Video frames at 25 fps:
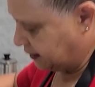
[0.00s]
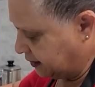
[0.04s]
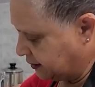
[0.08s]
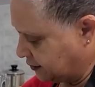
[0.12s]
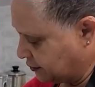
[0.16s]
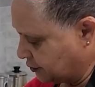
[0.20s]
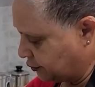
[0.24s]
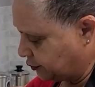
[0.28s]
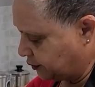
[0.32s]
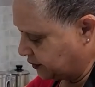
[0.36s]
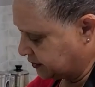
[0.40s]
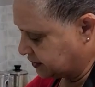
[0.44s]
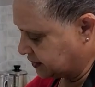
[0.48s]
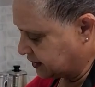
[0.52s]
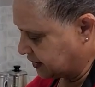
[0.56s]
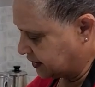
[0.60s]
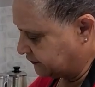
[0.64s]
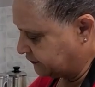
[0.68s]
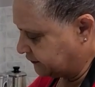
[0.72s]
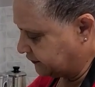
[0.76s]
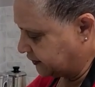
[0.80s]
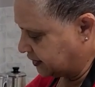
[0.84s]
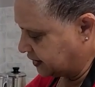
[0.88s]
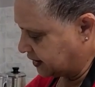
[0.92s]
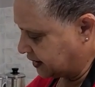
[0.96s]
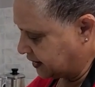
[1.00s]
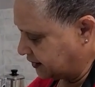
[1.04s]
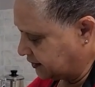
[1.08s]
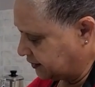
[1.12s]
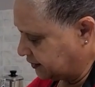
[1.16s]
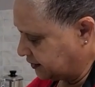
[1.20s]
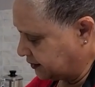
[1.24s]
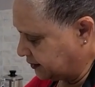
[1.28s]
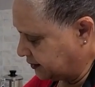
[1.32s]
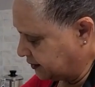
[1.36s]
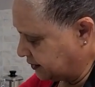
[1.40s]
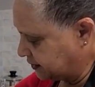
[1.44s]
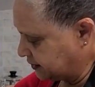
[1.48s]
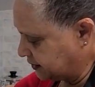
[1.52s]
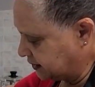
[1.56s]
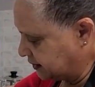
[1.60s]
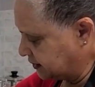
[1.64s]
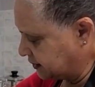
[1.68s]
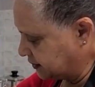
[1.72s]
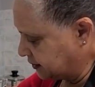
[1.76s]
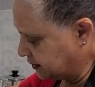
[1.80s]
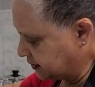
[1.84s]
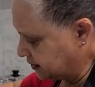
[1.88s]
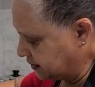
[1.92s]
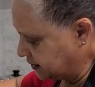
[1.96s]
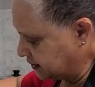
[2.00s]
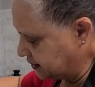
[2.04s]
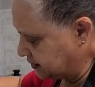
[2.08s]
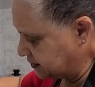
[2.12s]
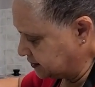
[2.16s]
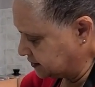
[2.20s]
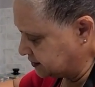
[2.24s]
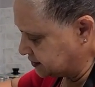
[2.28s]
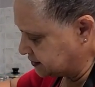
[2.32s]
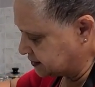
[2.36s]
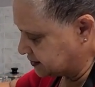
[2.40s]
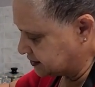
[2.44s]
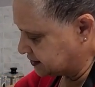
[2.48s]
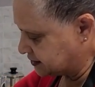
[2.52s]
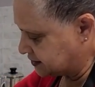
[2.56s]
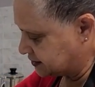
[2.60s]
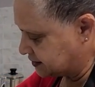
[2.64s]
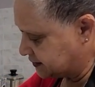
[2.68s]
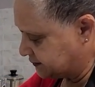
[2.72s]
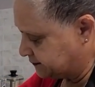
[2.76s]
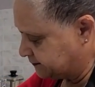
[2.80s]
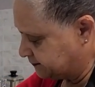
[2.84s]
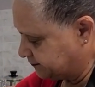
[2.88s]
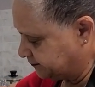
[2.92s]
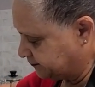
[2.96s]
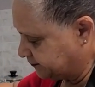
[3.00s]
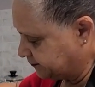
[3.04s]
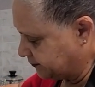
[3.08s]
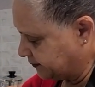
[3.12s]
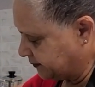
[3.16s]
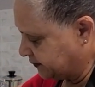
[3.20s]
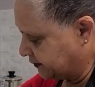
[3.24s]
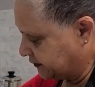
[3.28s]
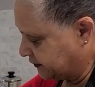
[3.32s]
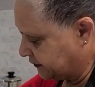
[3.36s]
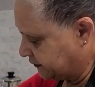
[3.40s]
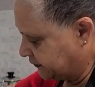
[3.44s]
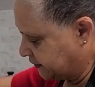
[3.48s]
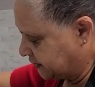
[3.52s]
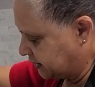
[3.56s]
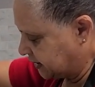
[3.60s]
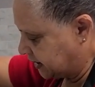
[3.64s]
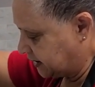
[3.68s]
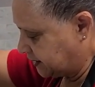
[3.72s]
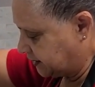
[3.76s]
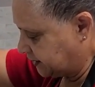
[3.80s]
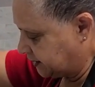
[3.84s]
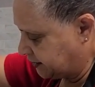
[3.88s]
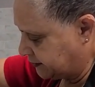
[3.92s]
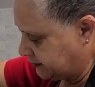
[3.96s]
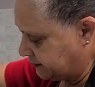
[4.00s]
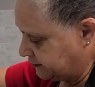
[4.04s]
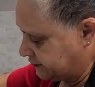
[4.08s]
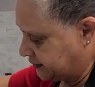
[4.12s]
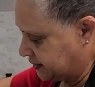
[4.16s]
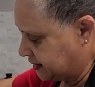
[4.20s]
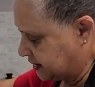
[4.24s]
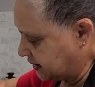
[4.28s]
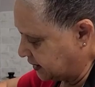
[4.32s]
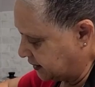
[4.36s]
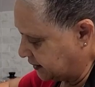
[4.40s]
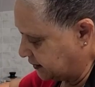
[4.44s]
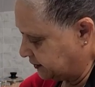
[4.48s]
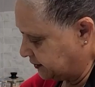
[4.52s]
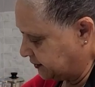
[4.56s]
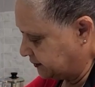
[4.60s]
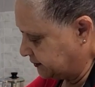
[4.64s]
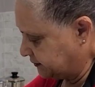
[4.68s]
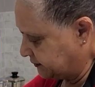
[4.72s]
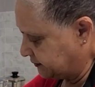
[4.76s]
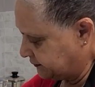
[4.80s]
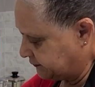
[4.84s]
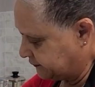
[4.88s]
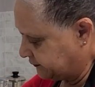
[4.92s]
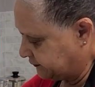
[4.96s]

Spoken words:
I go with that Vidalia onions. Vidalia.